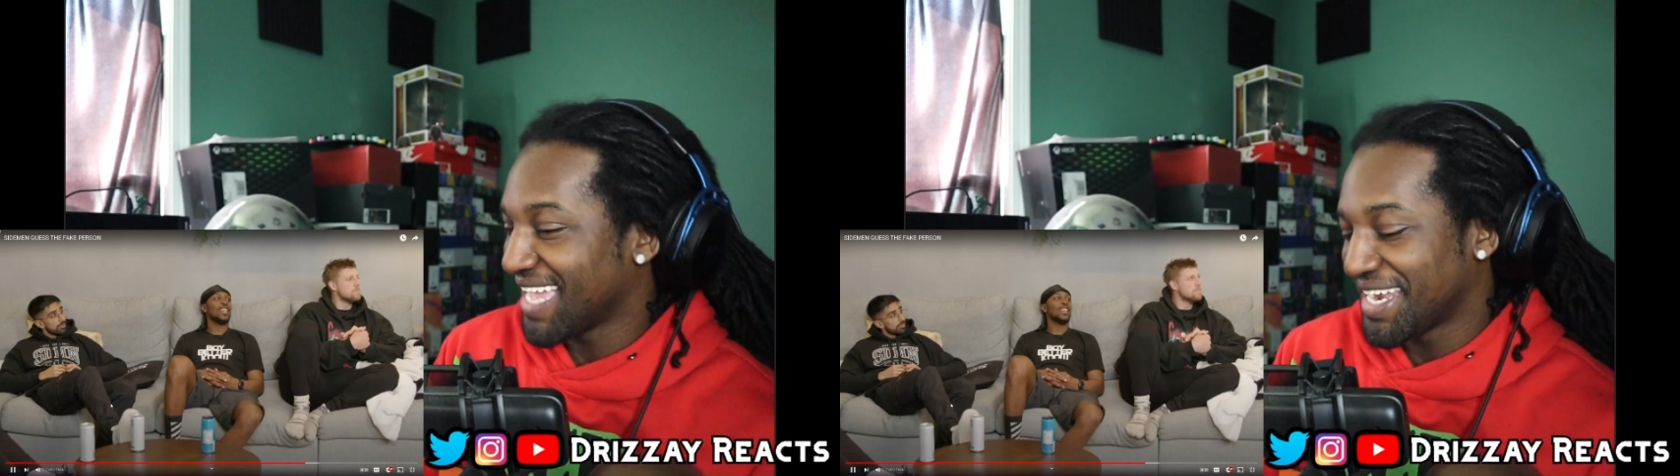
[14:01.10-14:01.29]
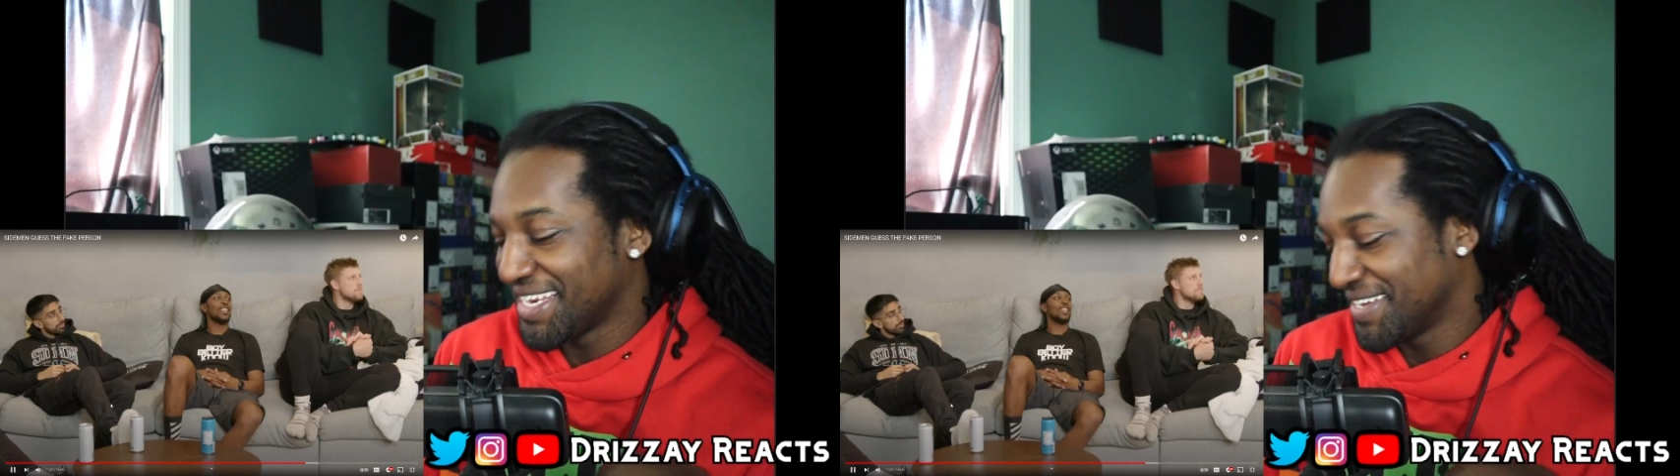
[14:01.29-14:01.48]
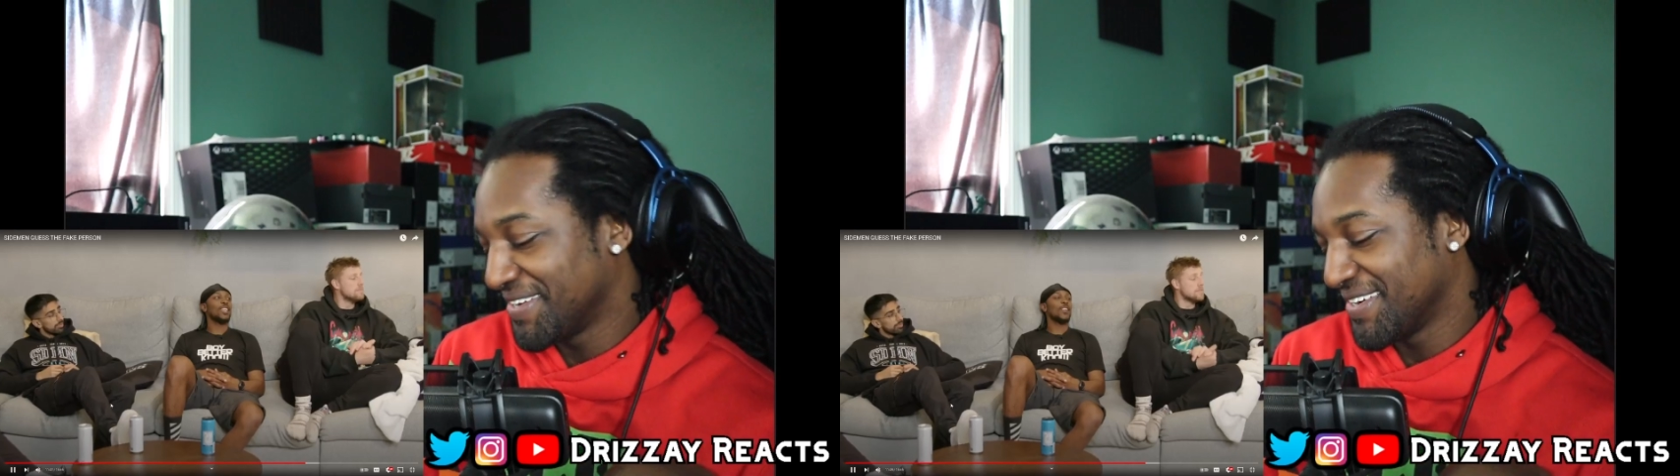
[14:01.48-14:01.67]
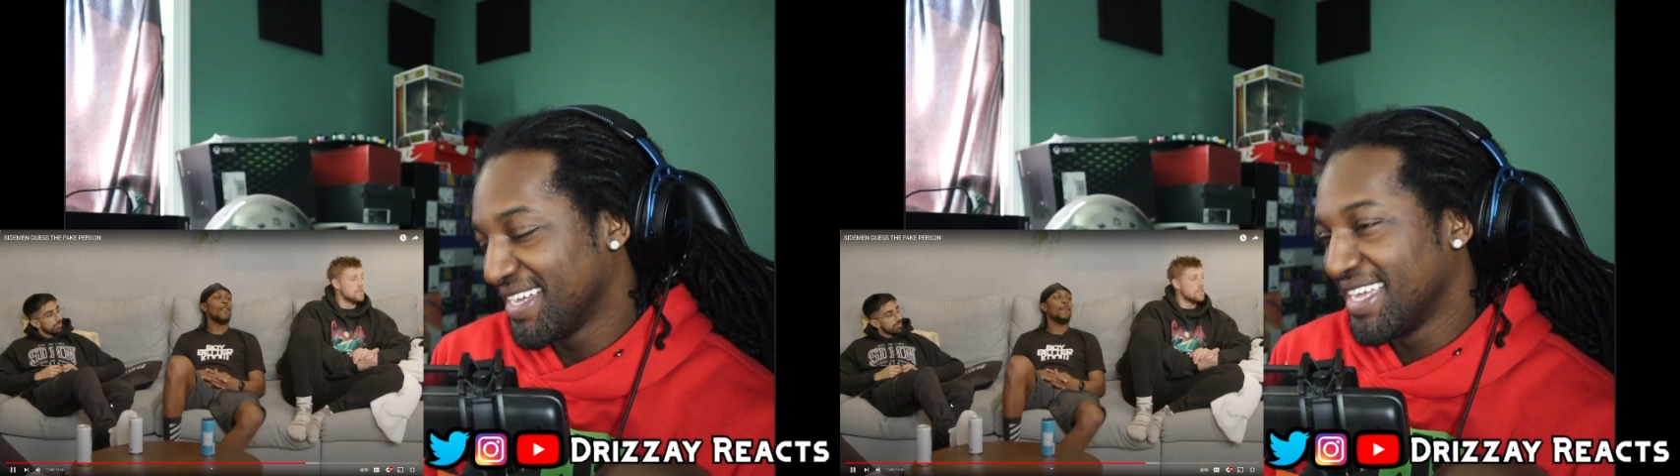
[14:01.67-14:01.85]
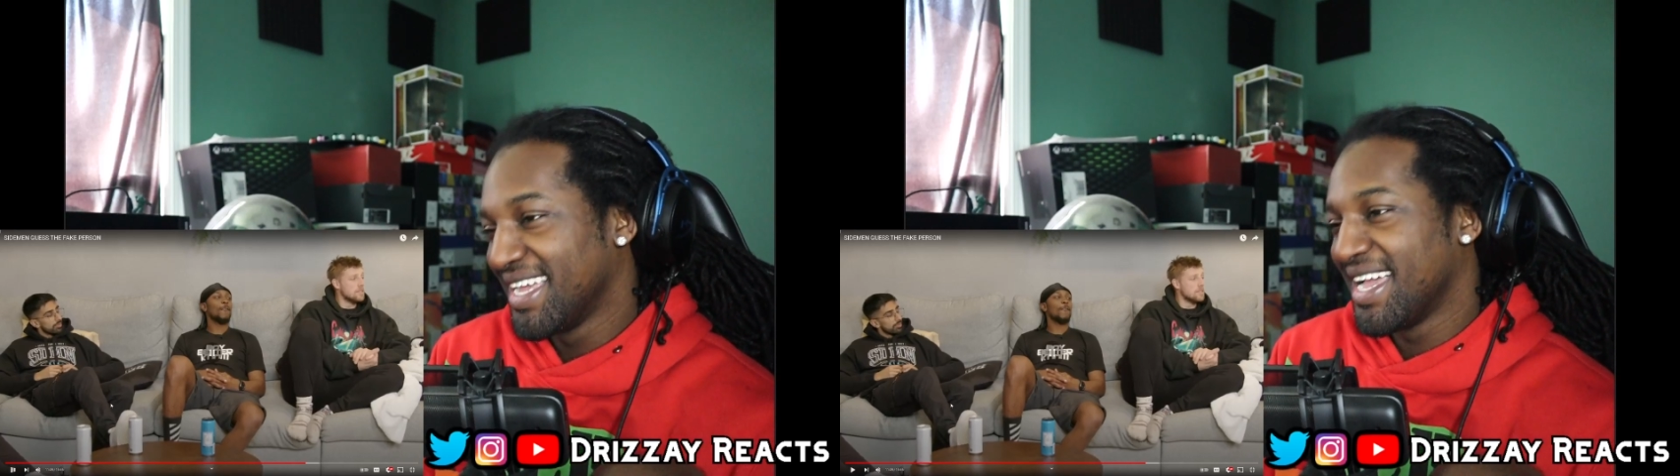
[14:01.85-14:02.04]
didn't know.
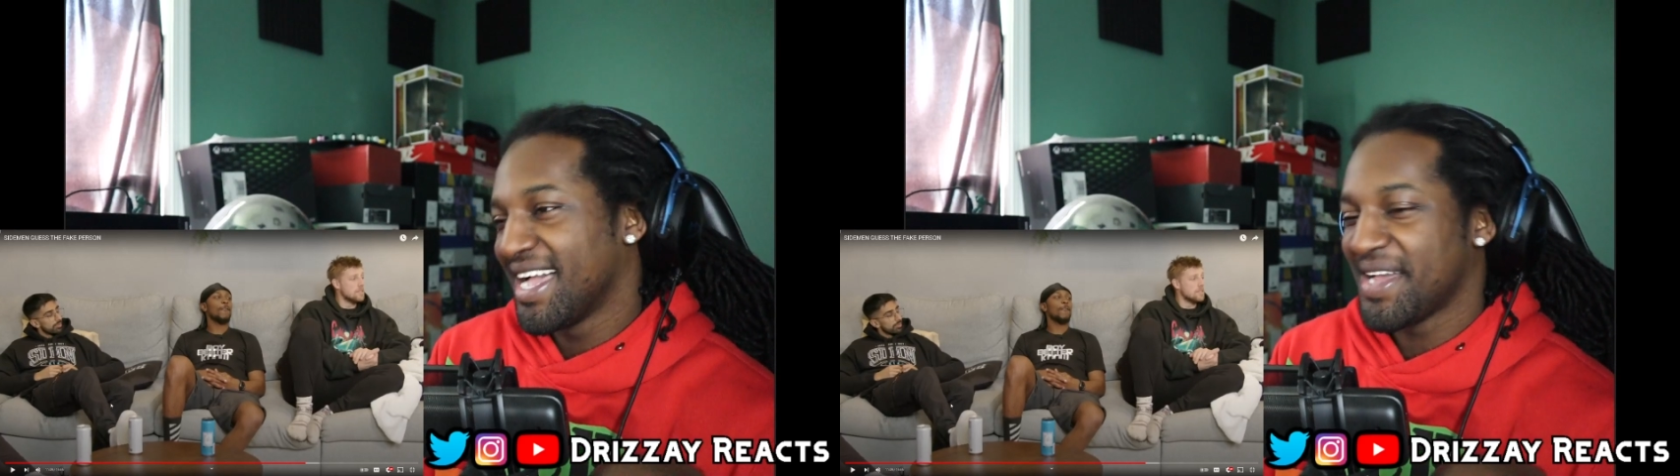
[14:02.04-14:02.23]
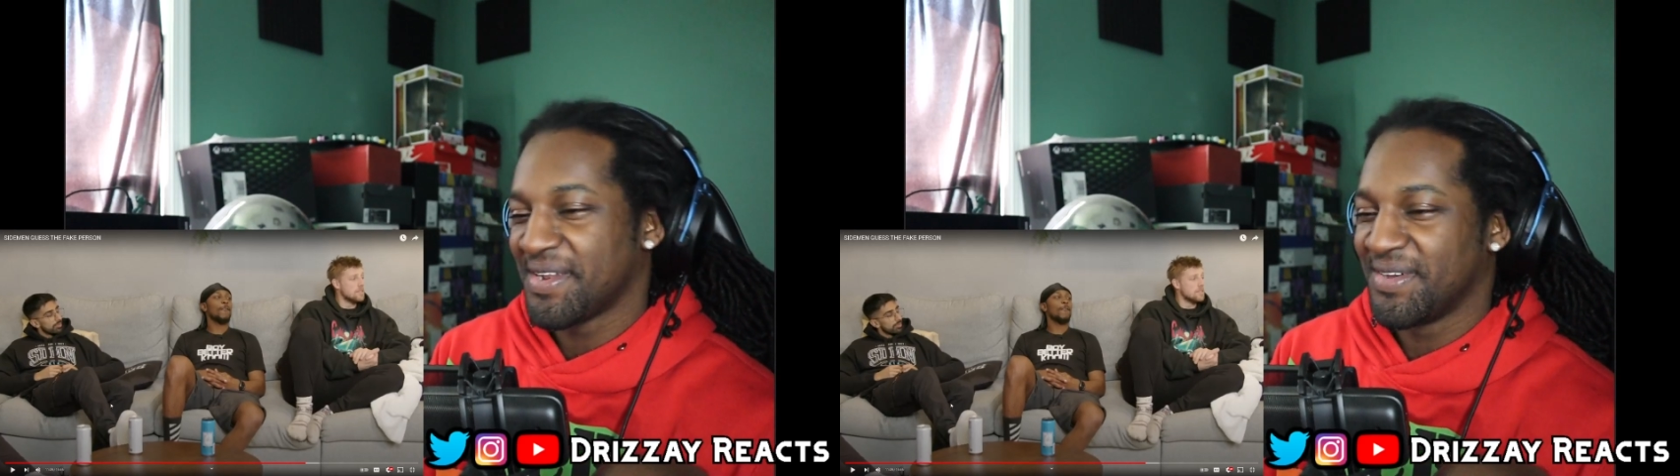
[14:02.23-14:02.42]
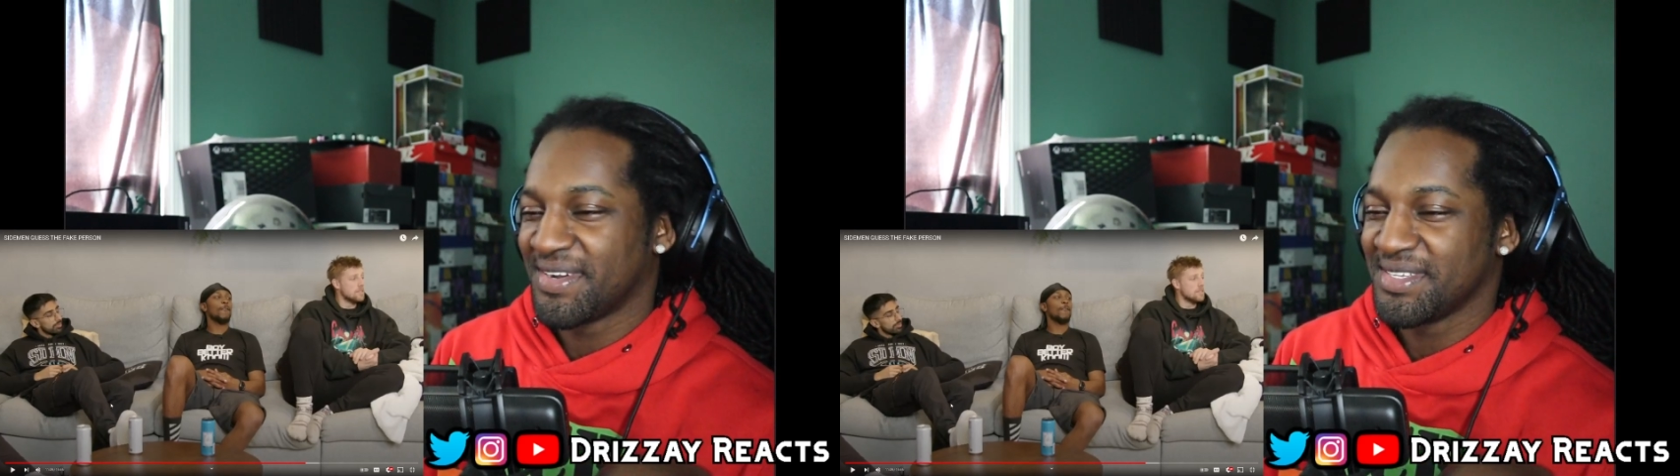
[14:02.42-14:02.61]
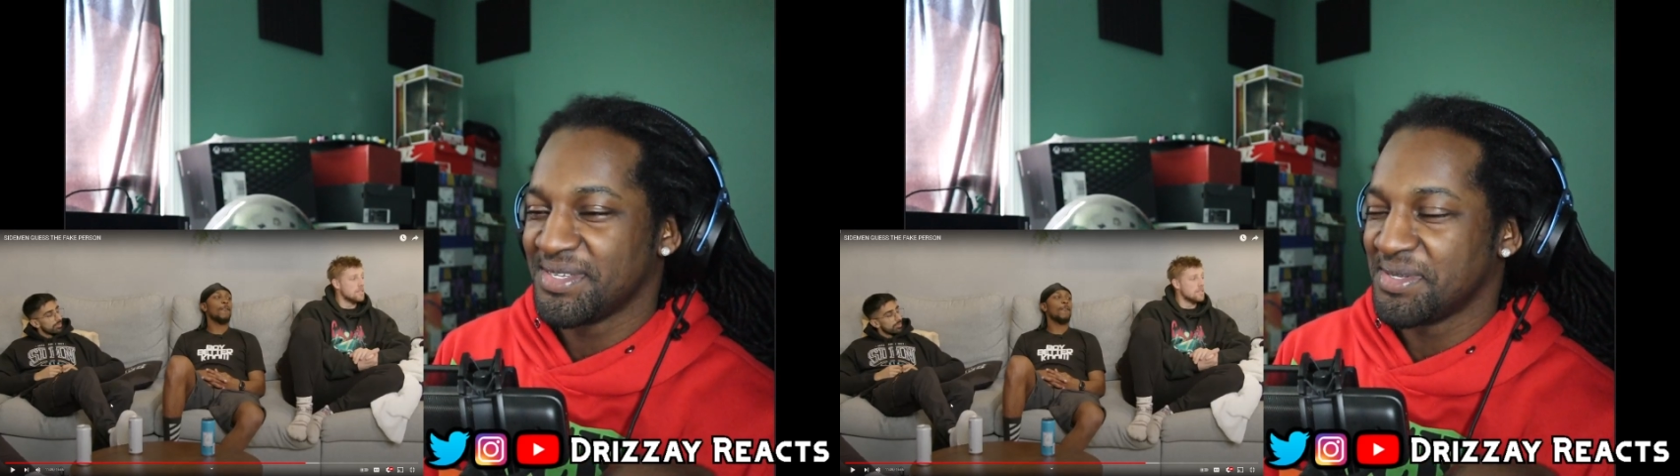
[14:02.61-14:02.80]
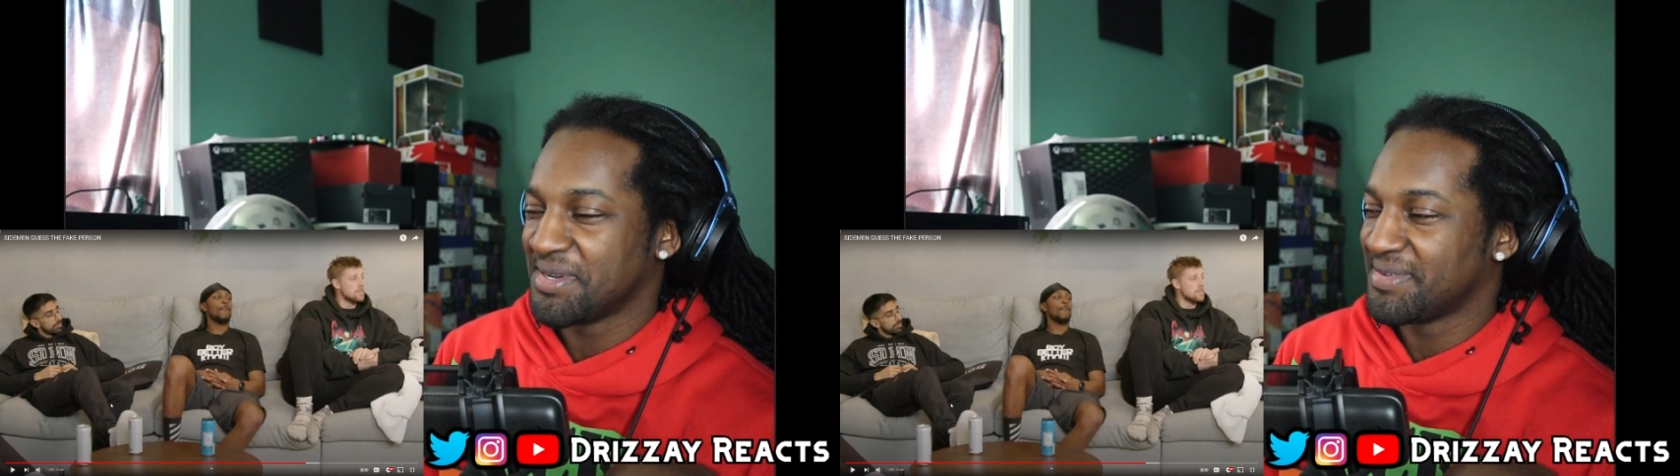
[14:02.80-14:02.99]
I don't know, because
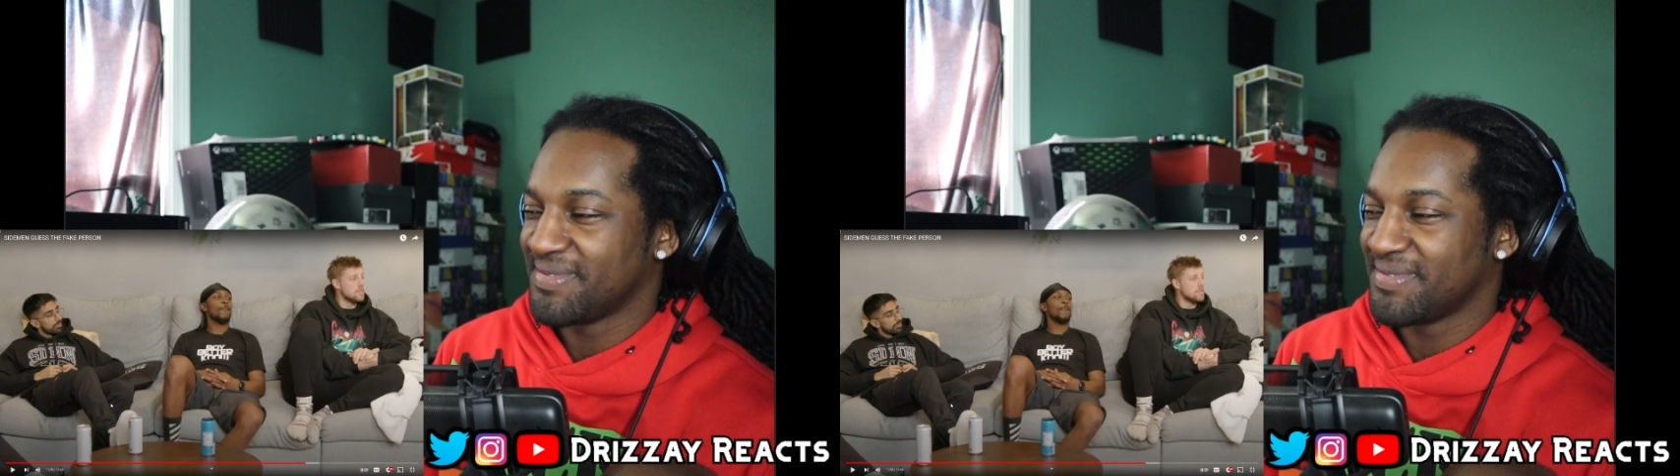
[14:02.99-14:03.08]
you know,